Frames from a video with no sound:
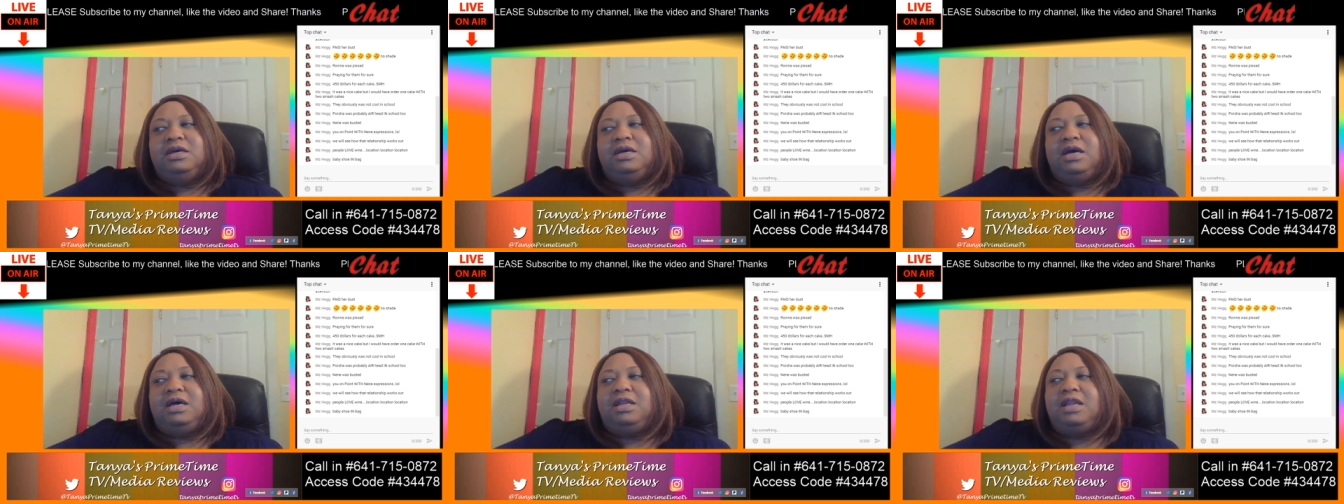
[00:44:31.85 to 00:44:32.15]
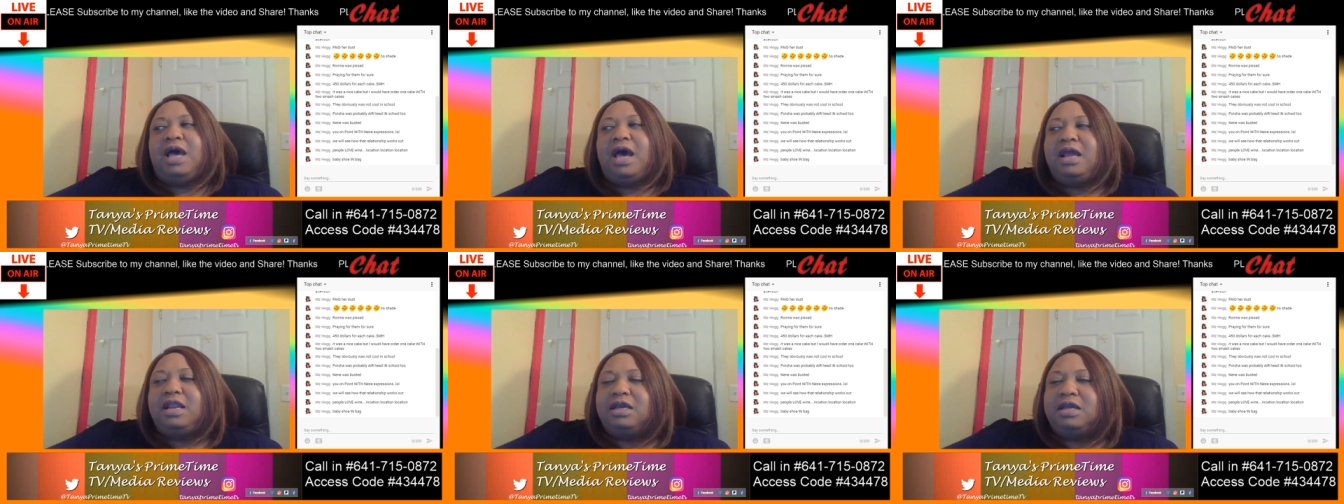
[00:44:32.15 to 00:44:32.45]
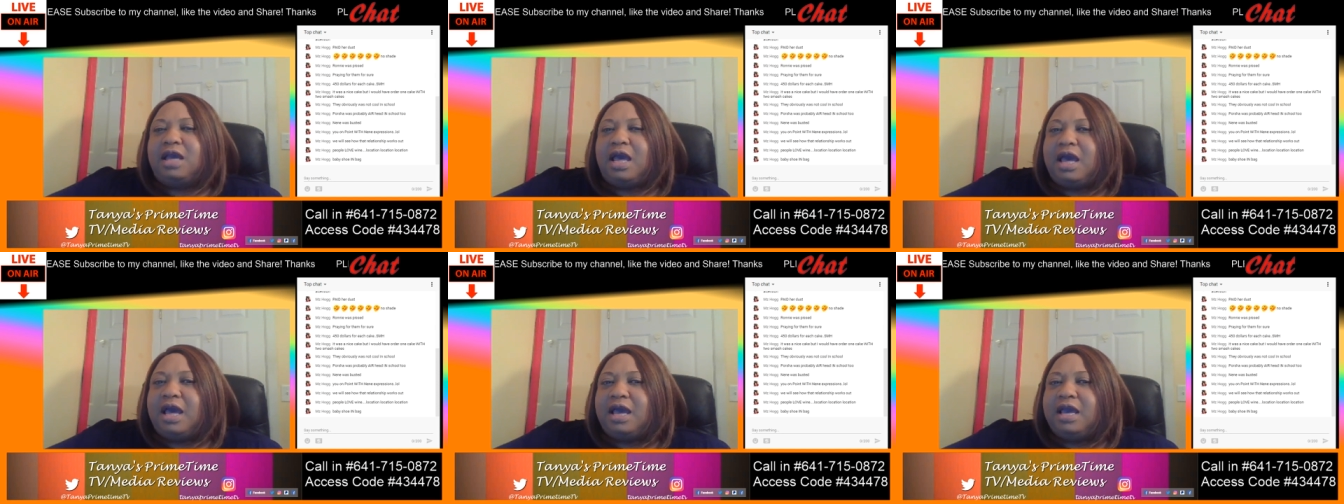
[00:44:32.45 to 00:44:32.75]
a lot
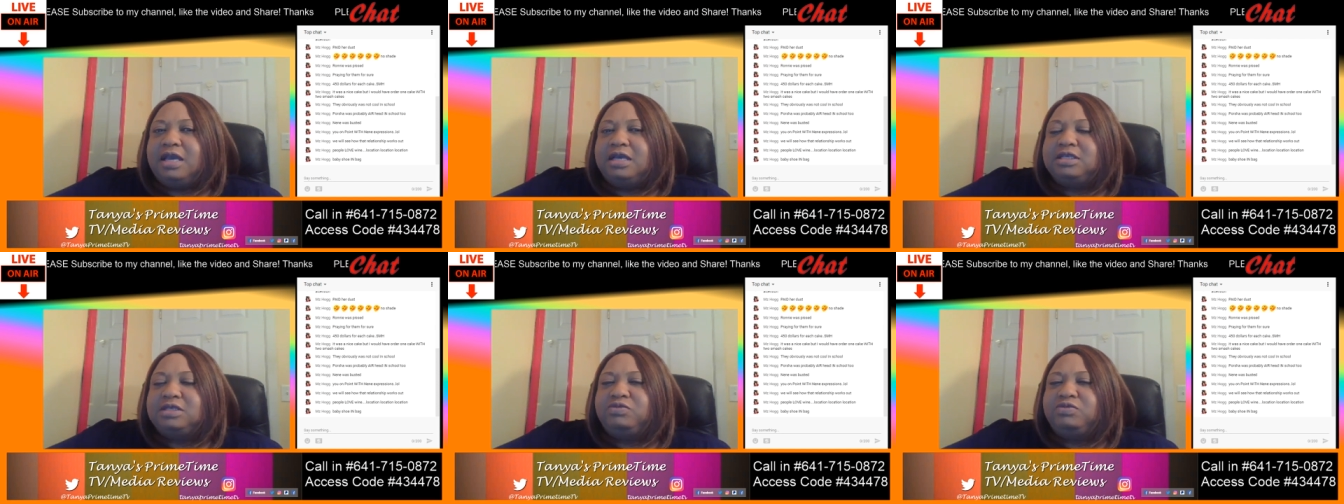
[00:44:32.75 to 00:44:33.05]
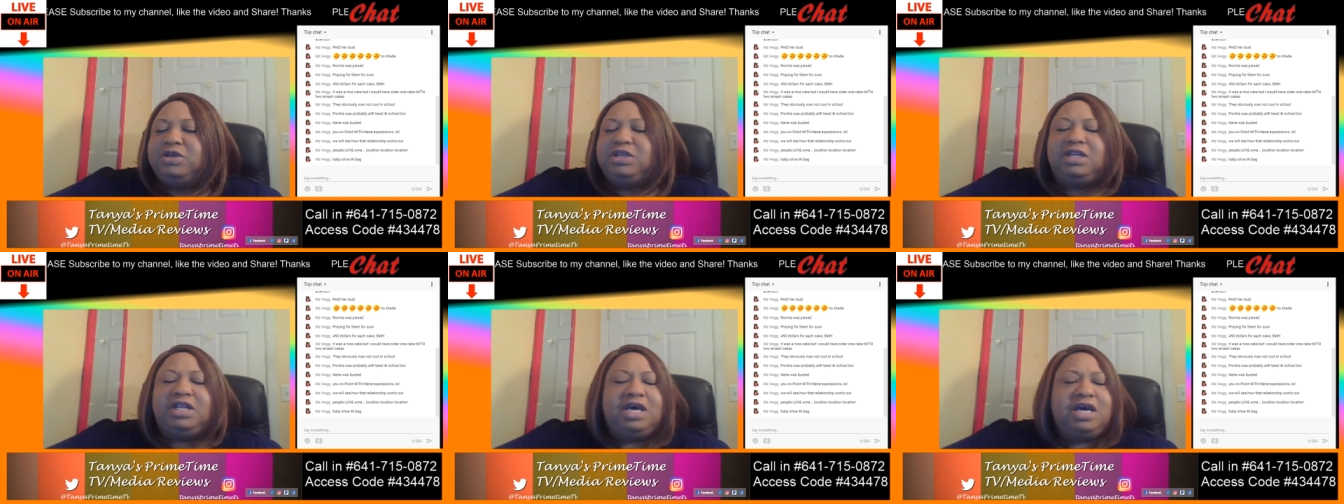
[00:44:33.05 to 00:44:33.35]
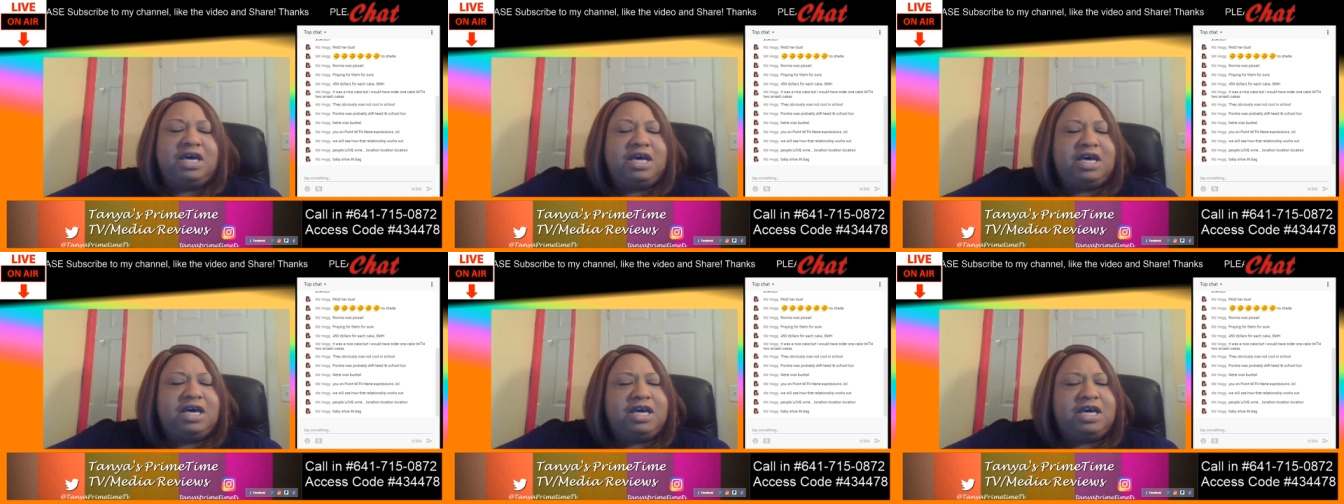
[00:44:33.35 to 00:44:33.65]
of guys would
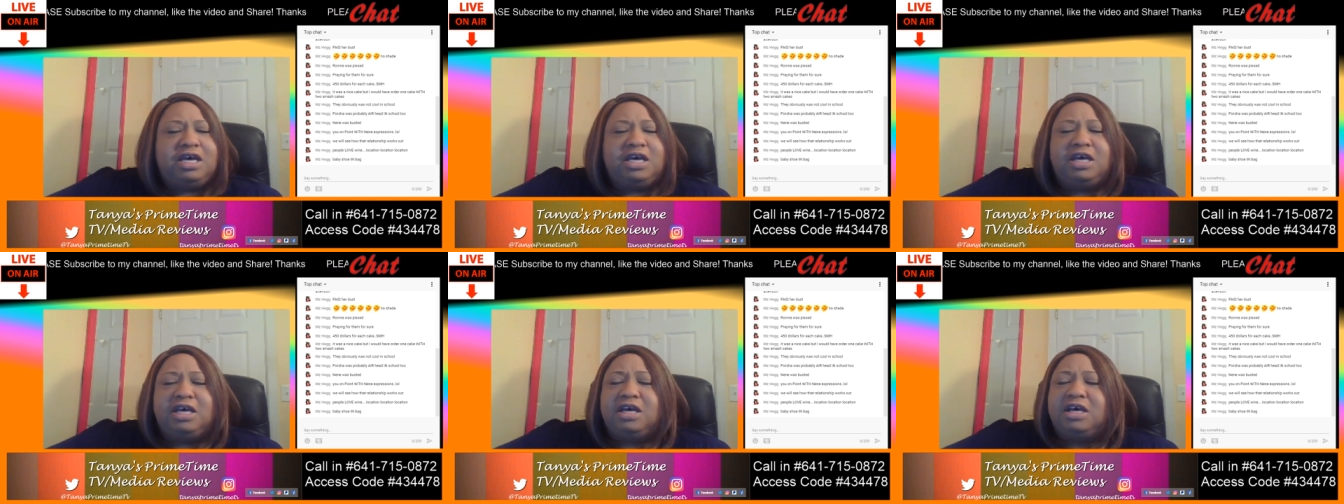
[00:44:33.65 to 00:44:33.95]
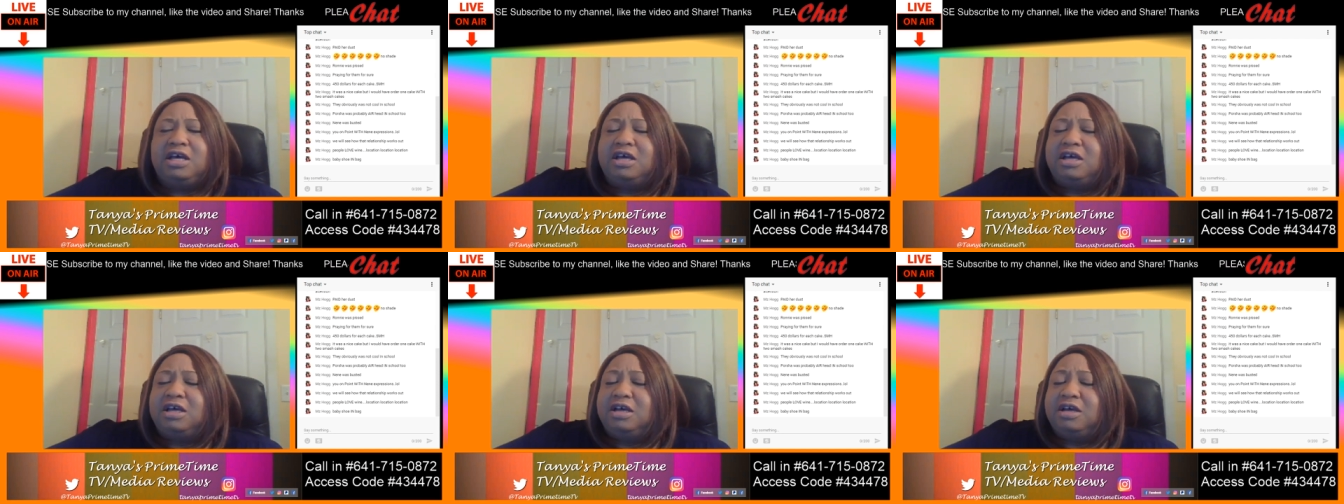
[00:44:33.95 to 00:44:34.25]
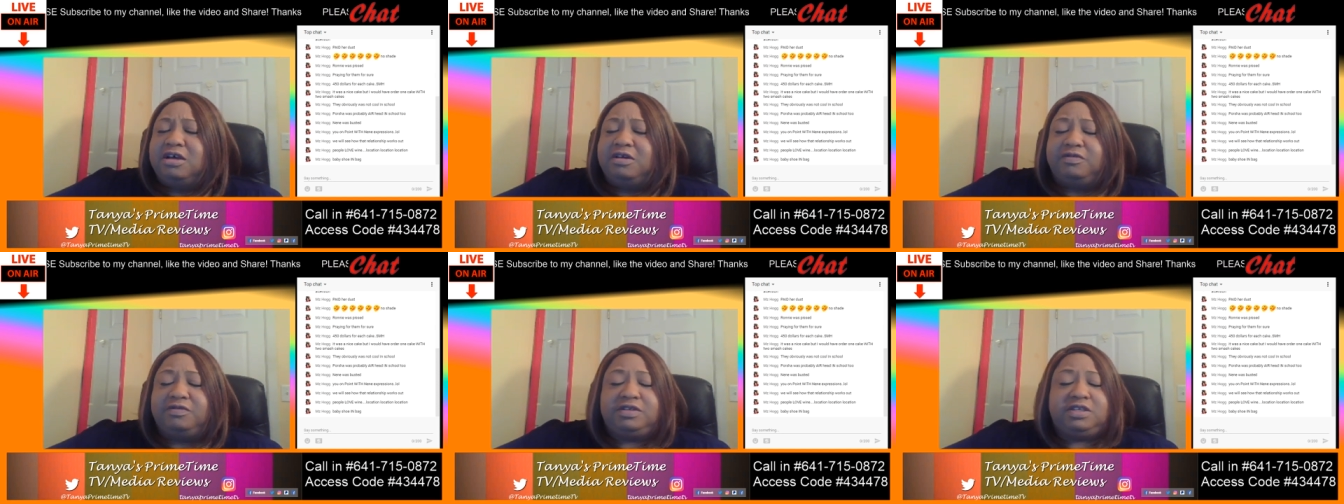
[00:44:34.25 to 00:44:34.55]

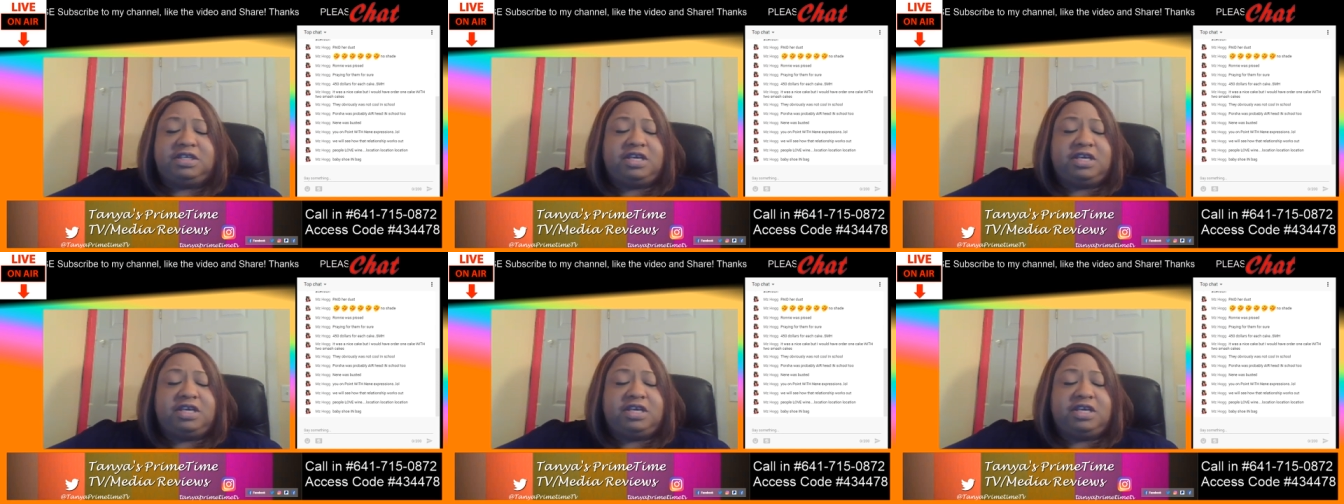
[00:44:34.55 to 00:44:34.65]
love